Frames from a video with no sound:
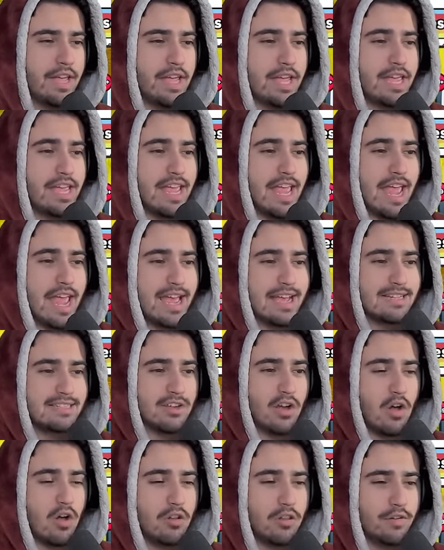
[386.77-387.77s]
it adds
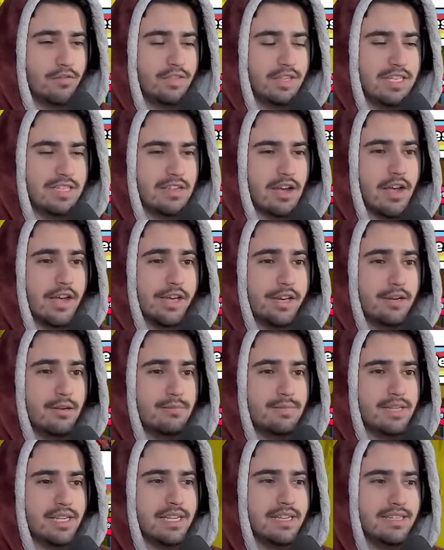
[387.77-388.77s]
all of these
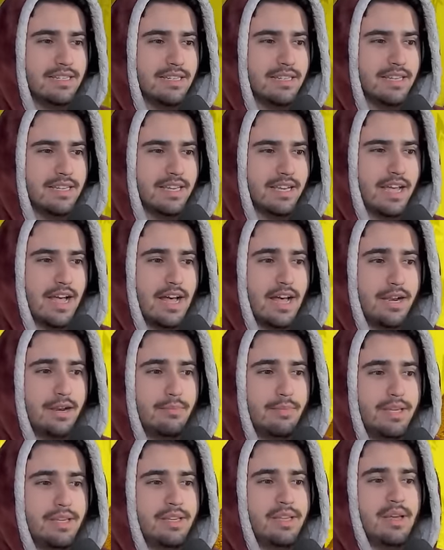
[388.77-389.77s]
items into the
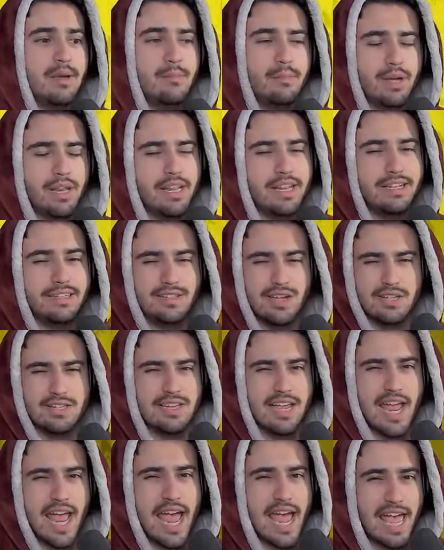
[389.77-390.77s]
economy, but it
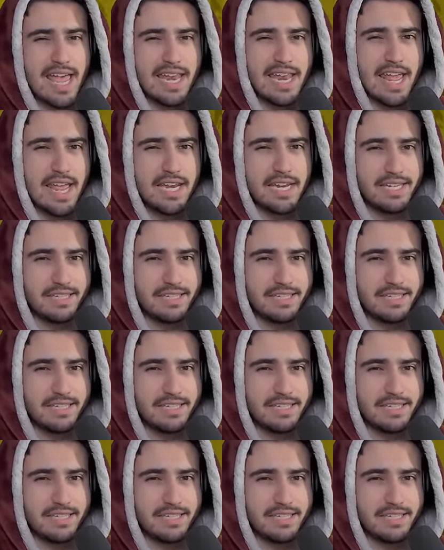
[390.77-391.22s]
doesn't add any